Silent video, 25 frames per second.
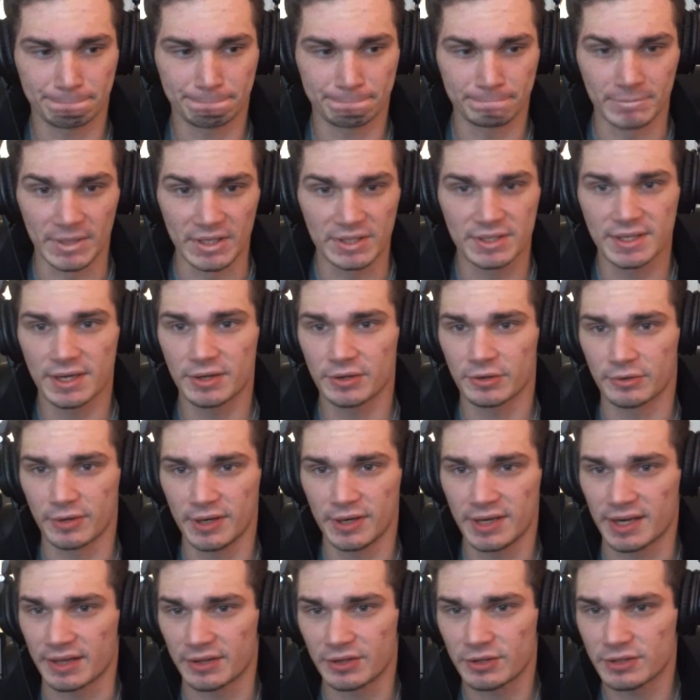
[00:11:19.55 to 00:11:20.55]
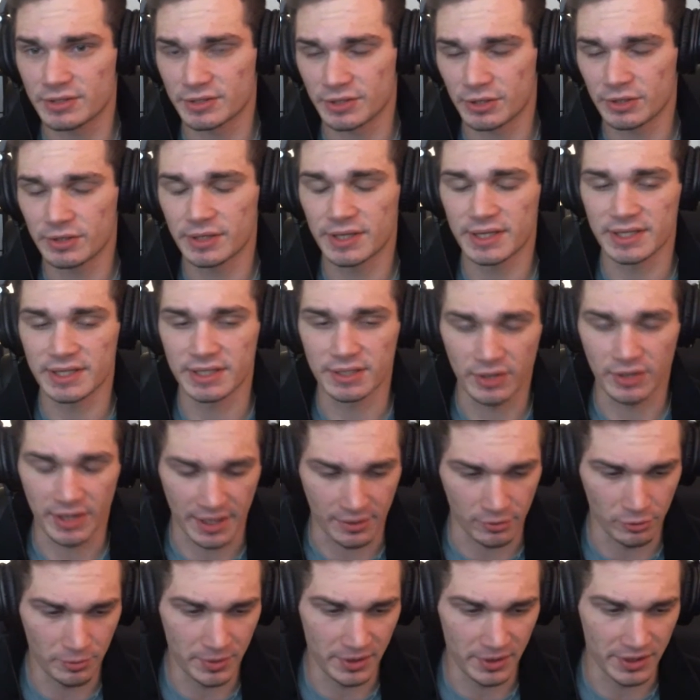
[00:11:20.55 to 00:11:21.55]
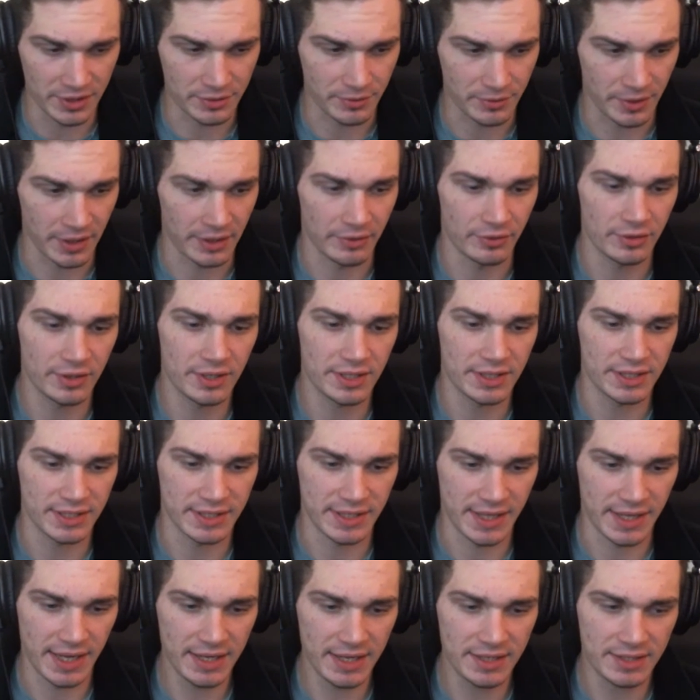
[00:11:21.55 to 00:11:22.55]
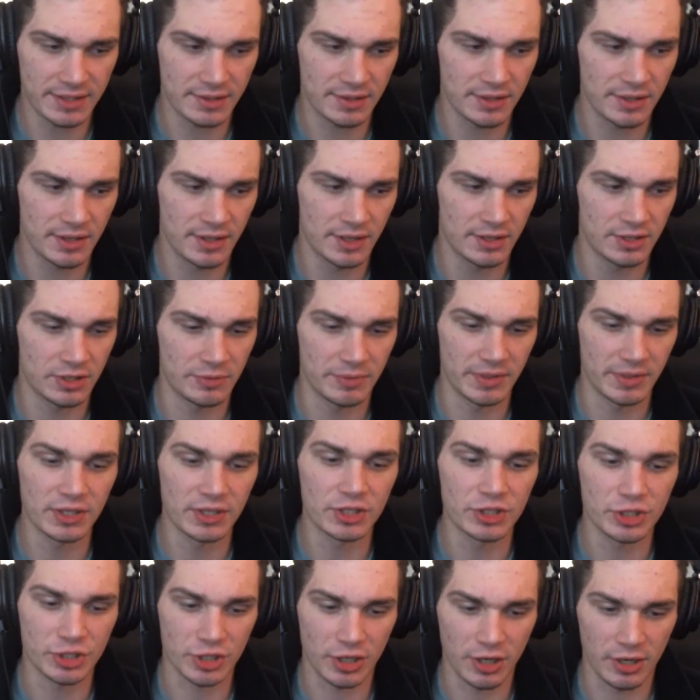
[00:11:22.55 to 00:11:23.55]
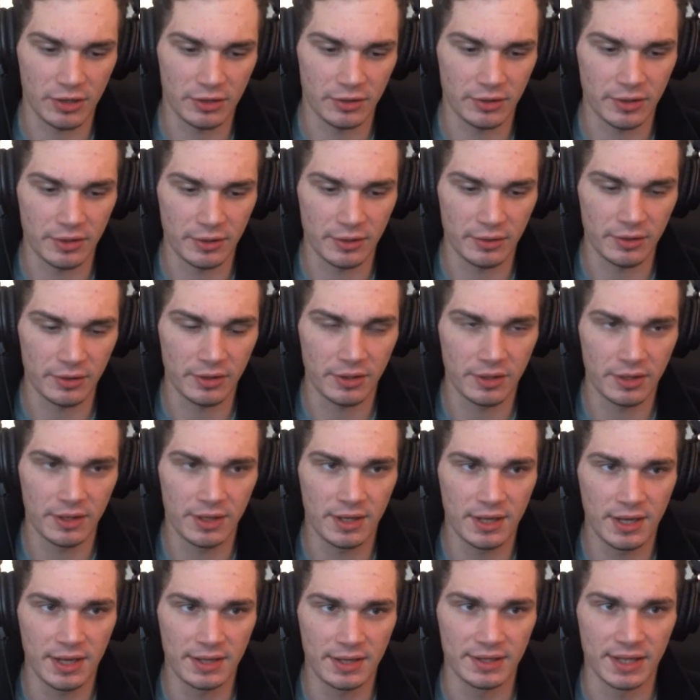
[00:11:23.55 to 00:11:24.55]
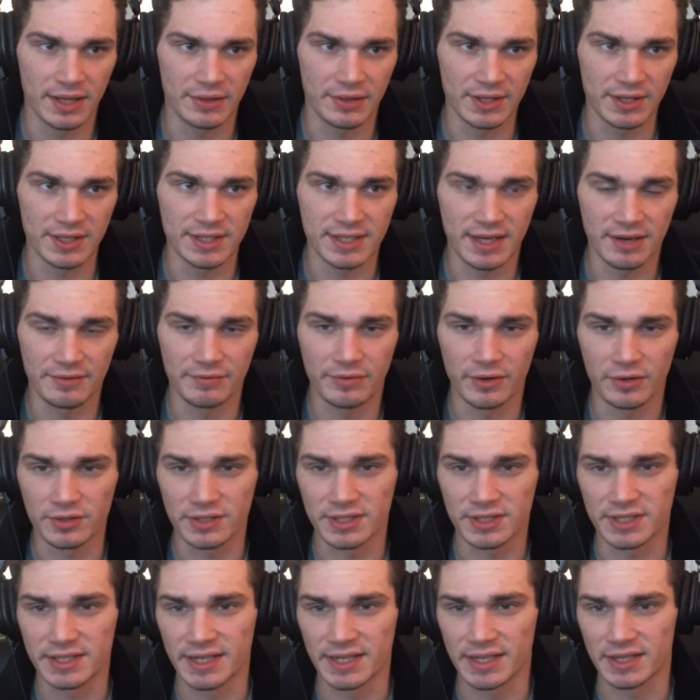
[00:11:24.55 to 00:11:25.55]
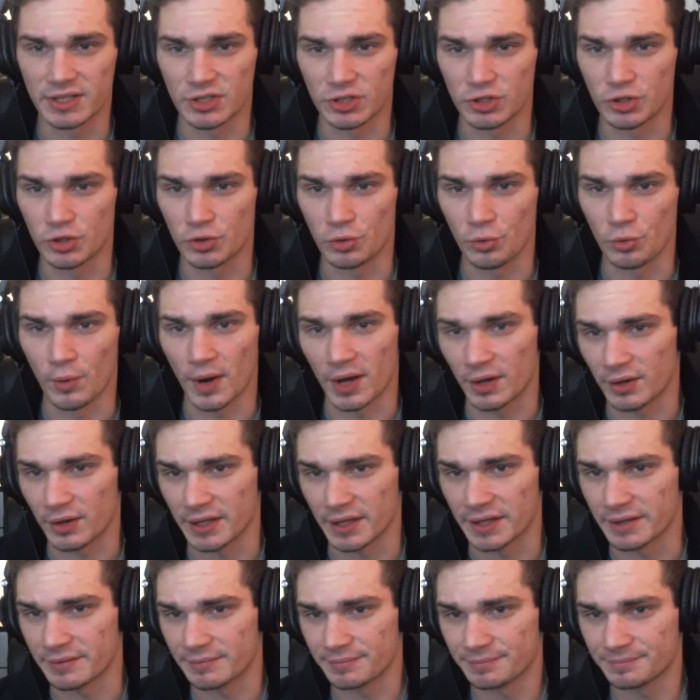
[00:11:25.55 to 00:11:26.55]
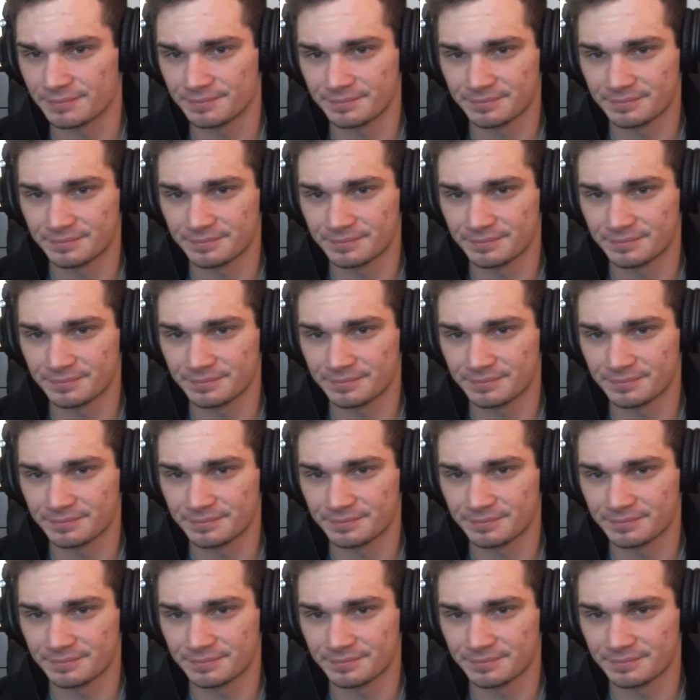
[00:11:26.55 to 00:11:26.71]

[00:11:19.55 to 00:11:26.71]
These sound great. Okay, we'll put it this way: there is yet to be a genre that these headphones didn't do well in.